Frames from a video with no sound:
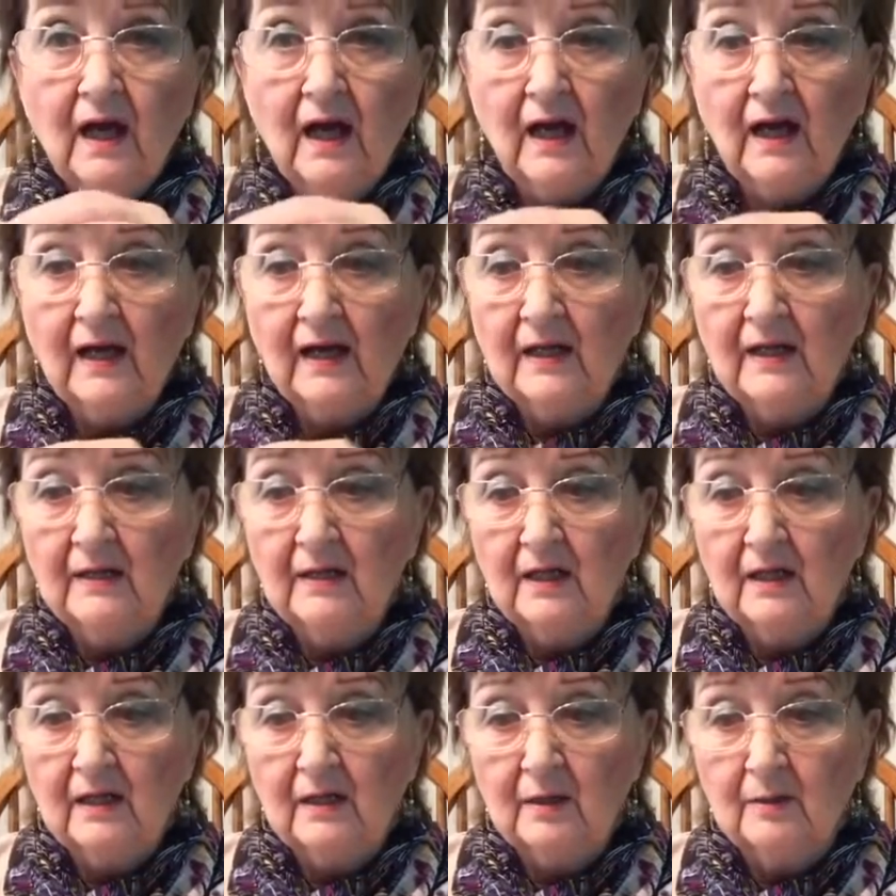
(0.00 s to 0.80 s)

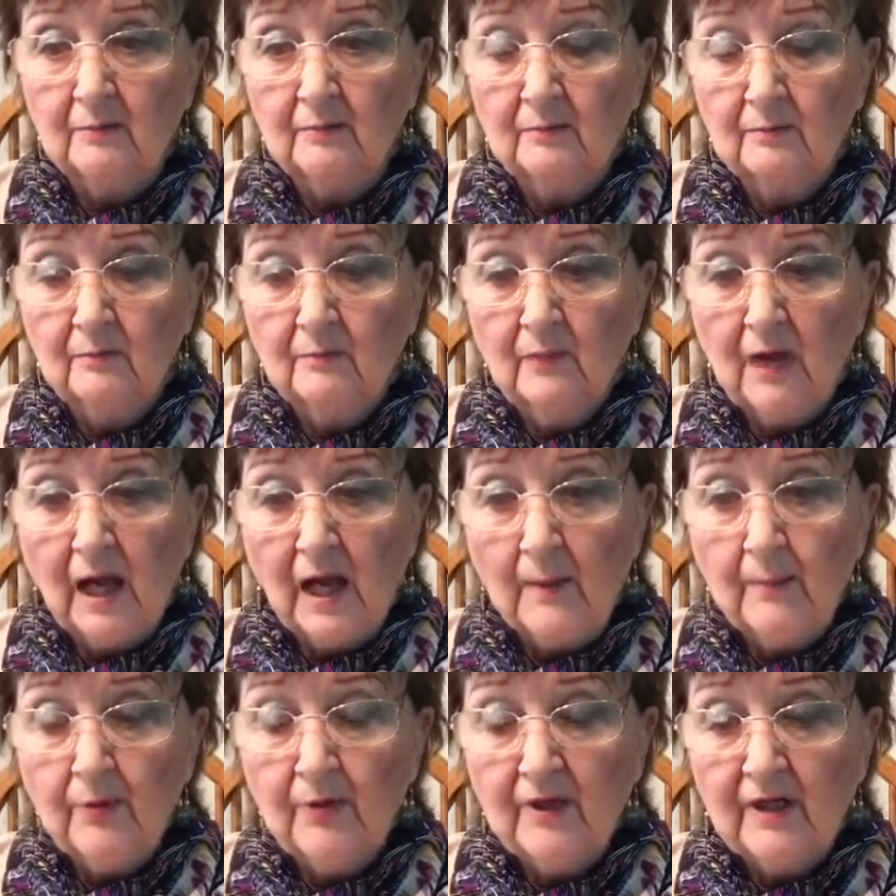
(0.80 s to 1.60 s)

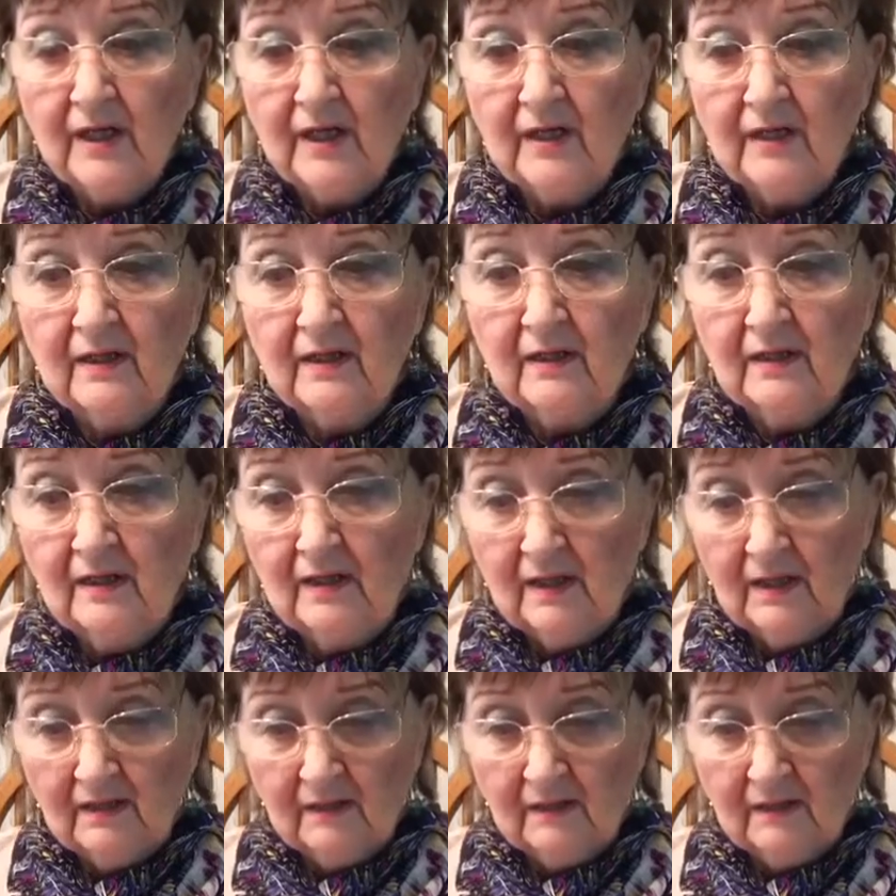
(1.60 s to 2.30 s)
I put it